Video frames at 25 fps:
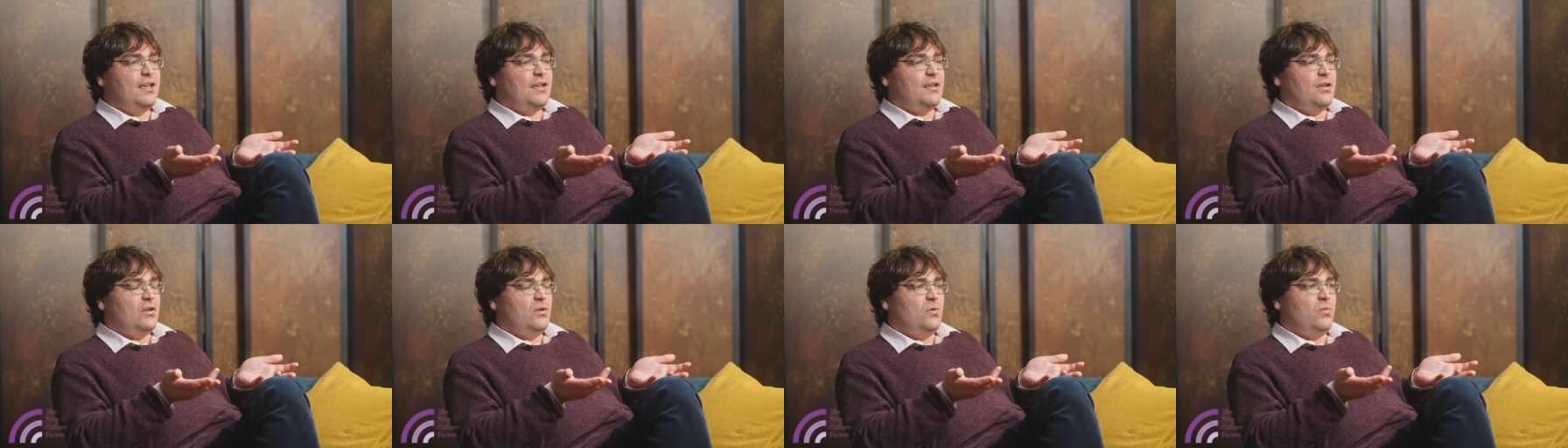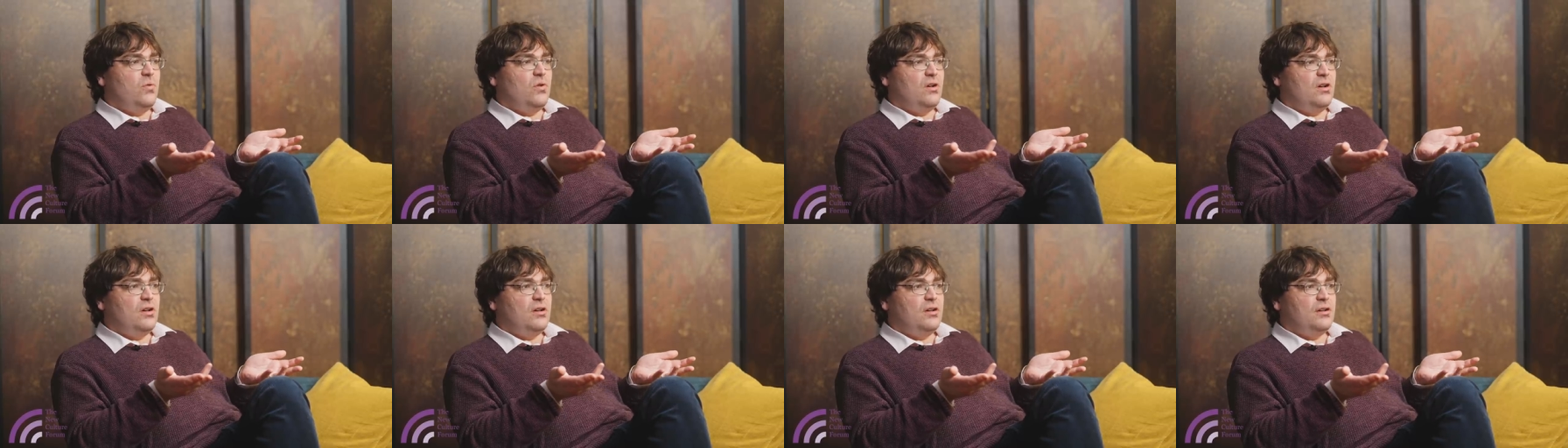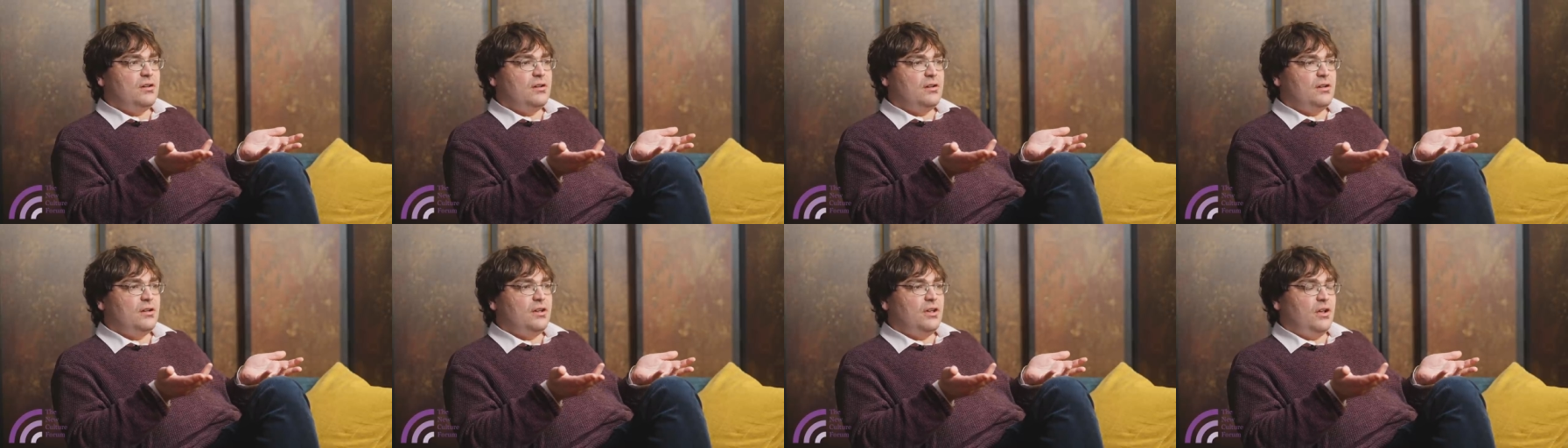who were,
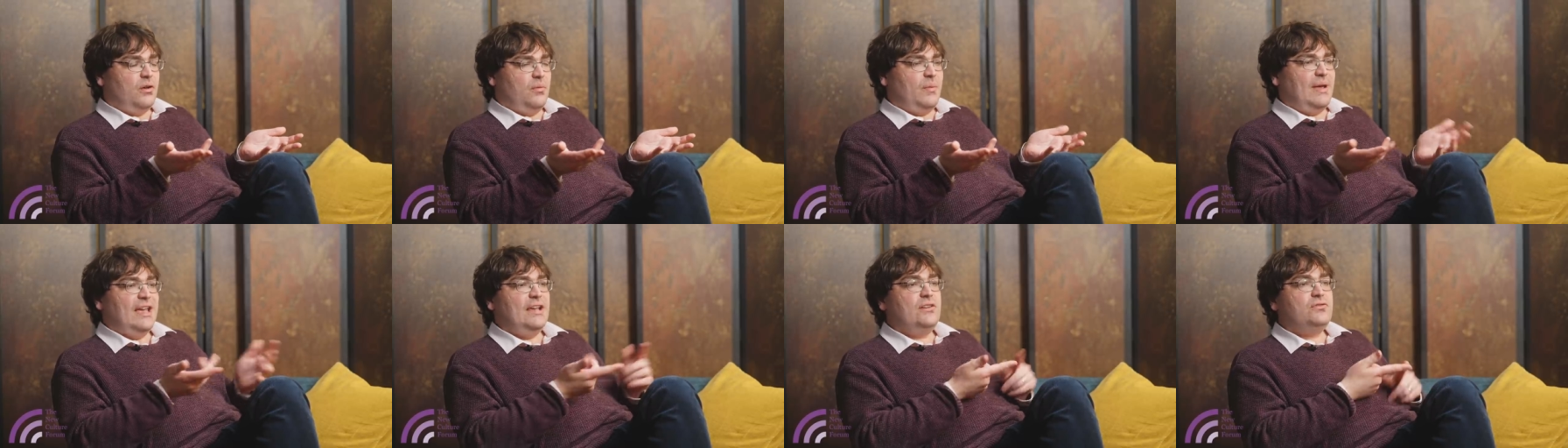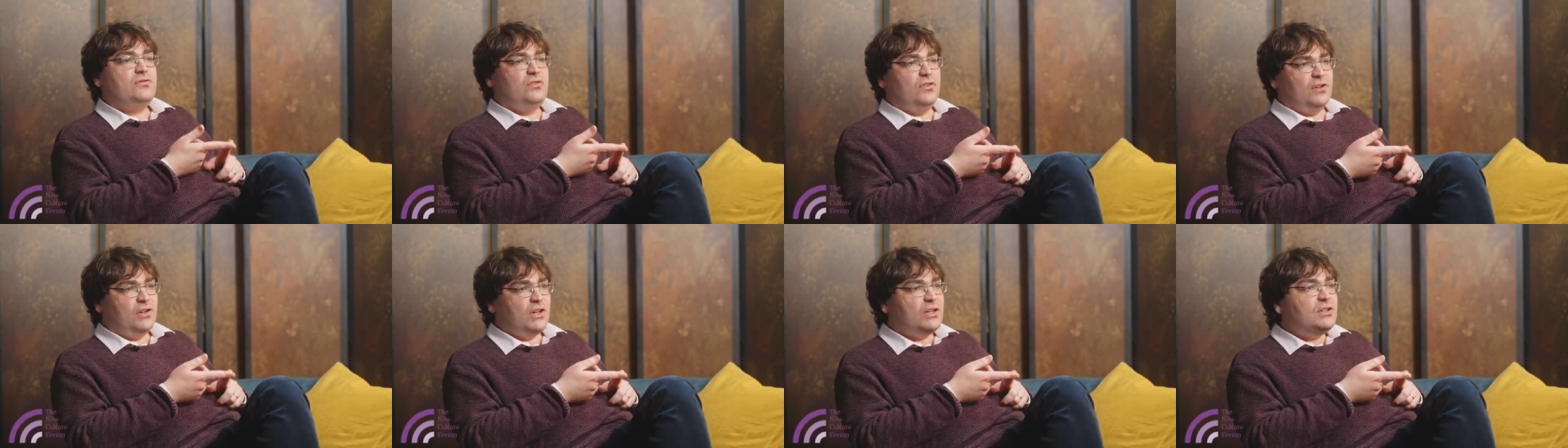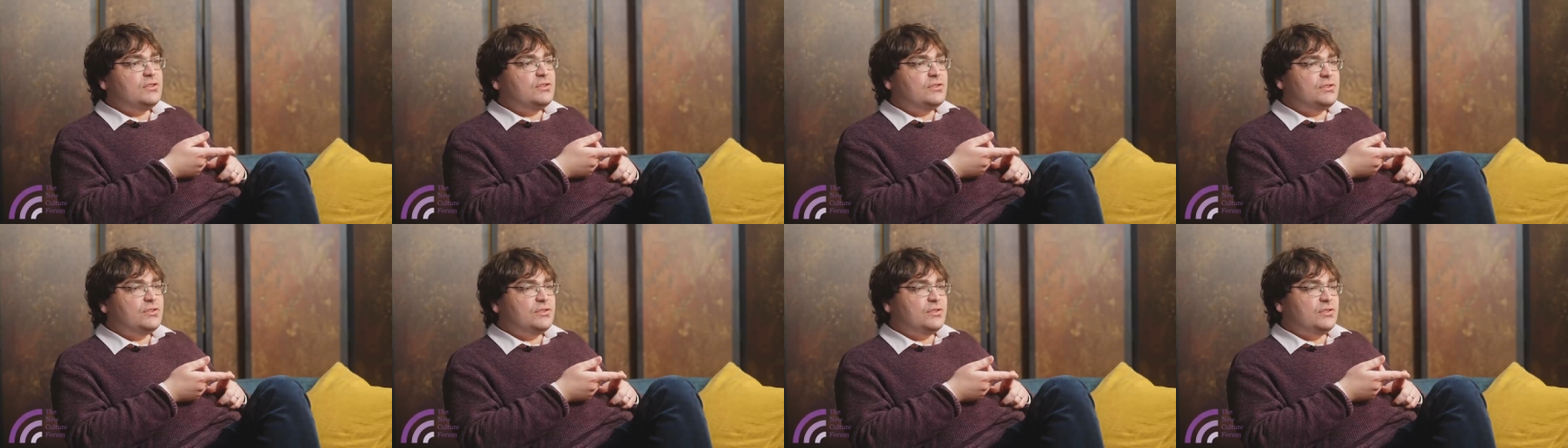you know,
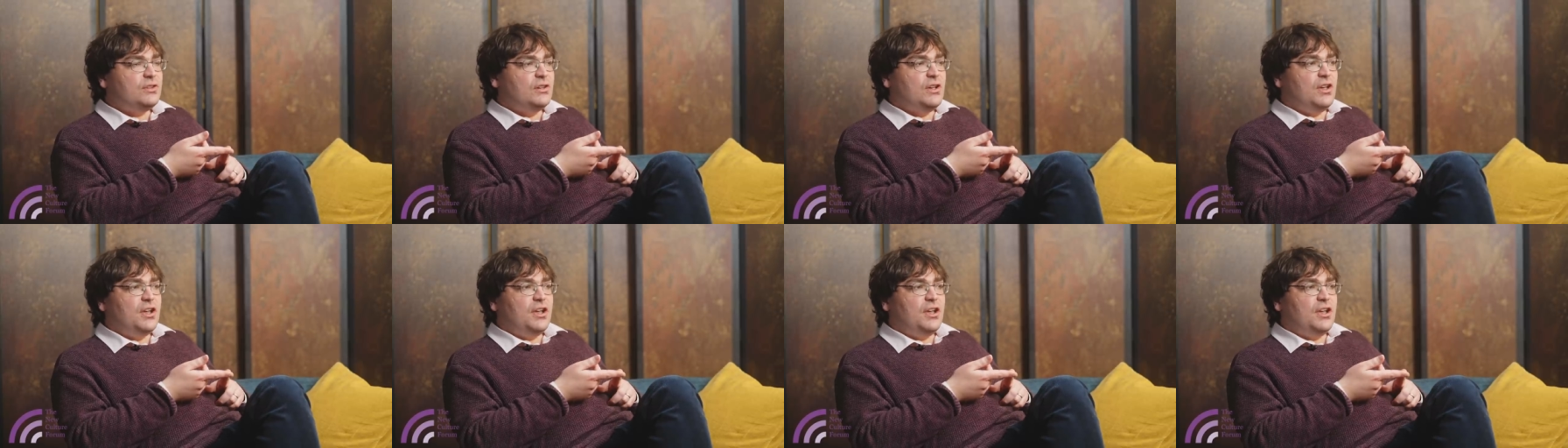patriots,